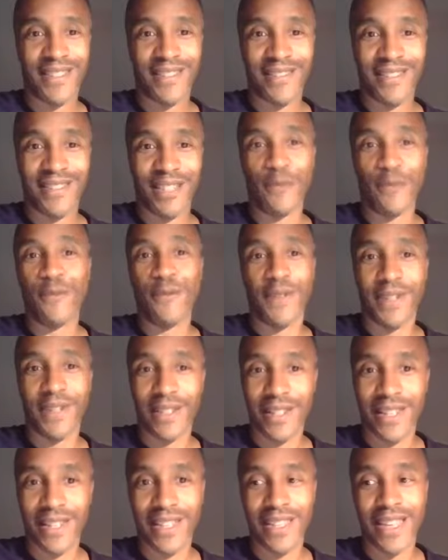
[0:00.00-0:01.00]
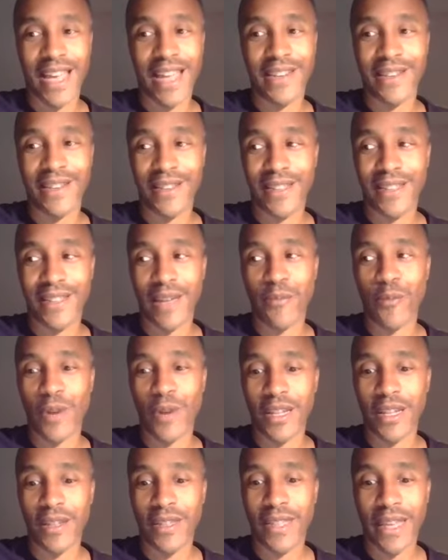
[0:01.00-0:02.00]
differently than
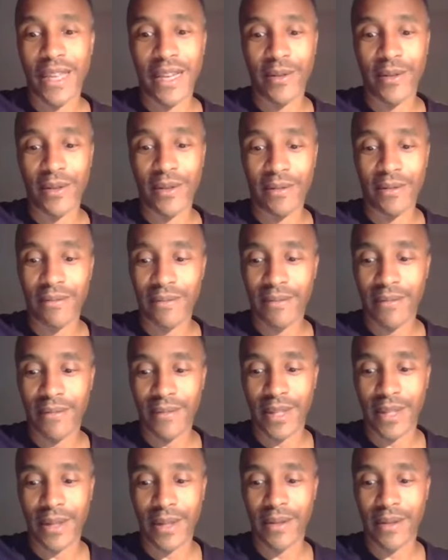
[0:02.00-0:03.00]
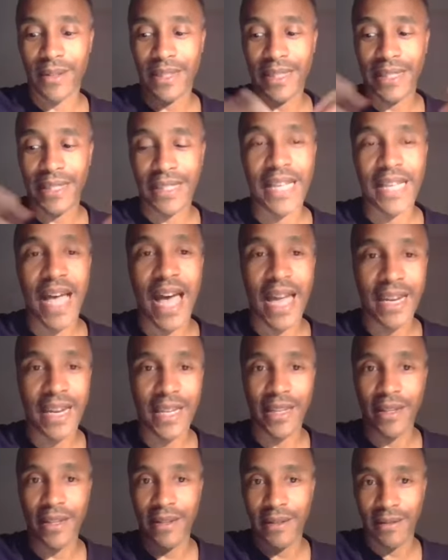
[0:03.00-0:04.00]
what you think the
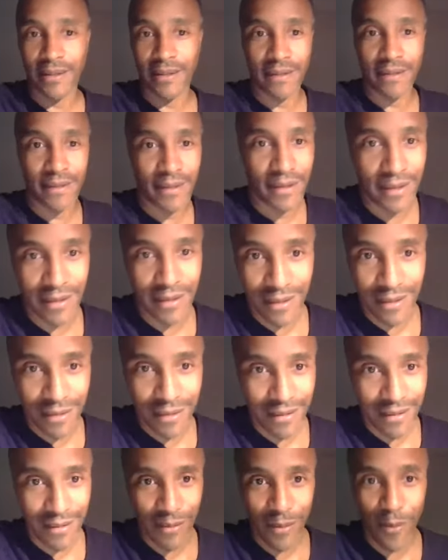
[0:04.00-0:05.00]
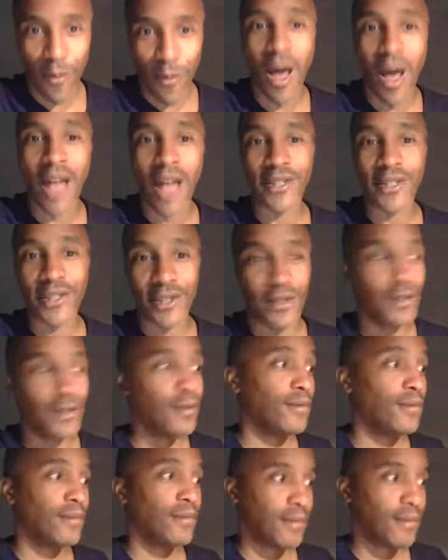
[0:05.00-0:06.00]
society wants
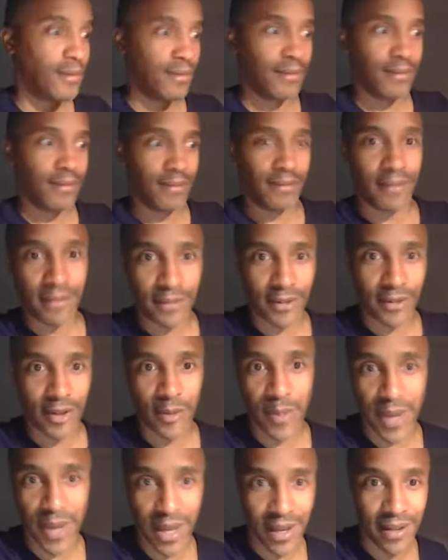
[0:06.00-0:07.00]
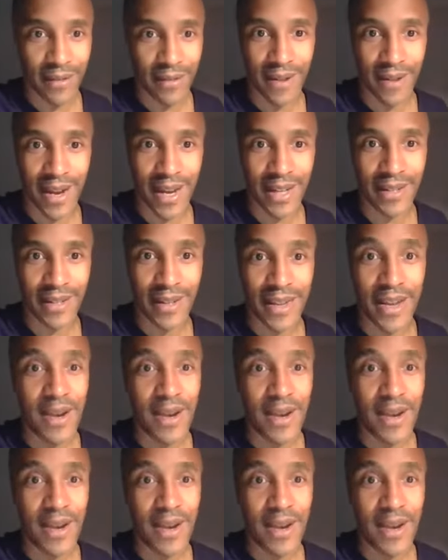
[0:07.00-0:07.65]
you to be, right?